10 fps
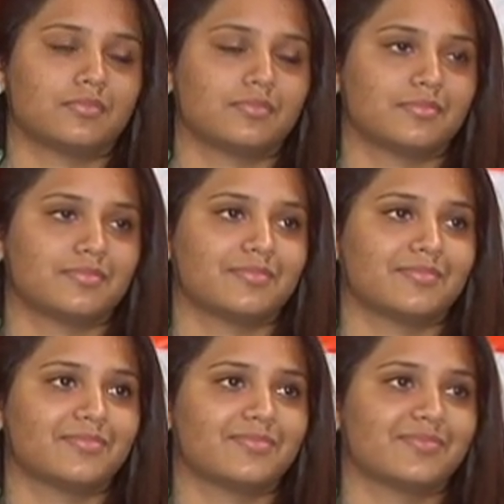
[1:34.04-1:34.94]

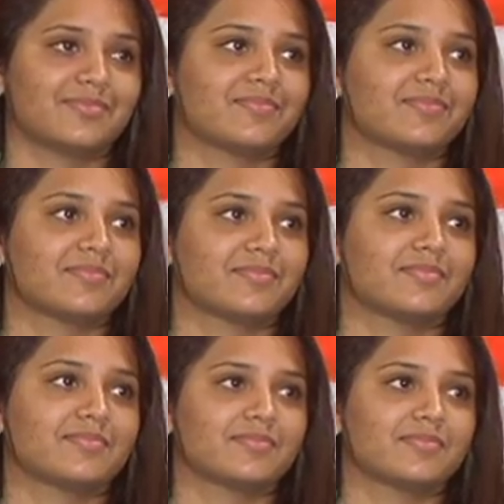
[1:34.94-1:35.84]

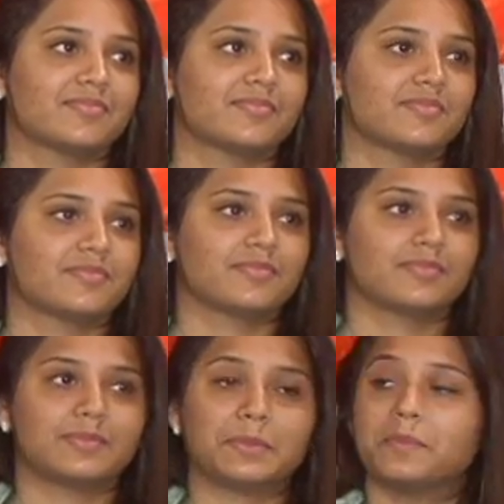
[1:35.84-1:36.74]

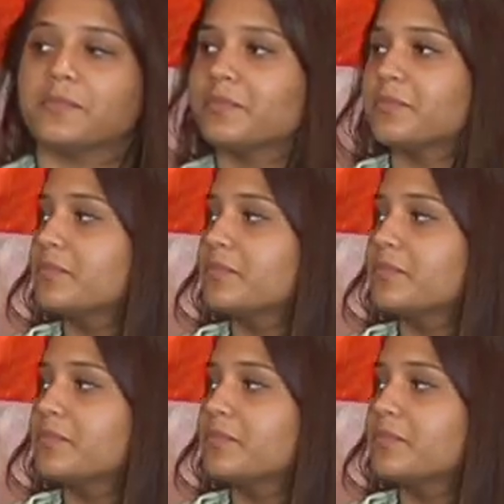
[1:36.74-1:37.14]
The person shown says nothing.